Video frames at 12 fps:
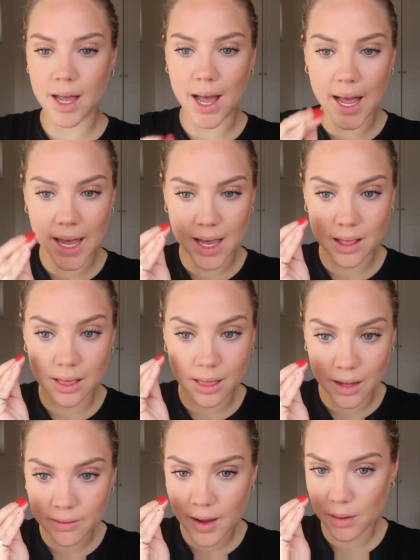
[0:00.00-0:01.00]
I
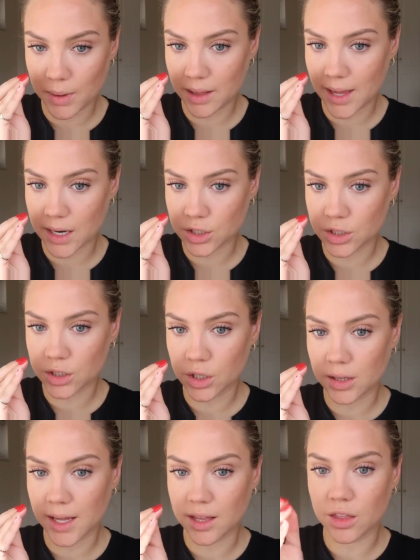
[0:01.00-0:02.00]
love how my lashes
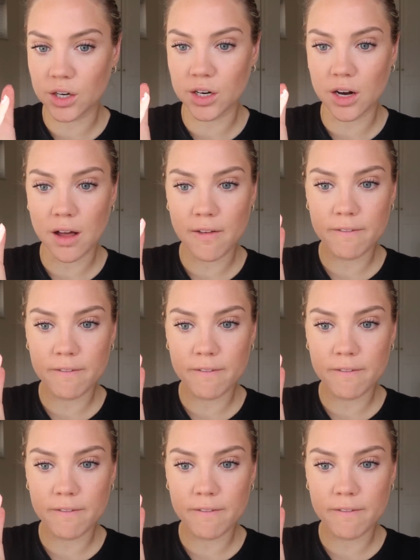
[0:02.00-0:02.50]
look. Like they're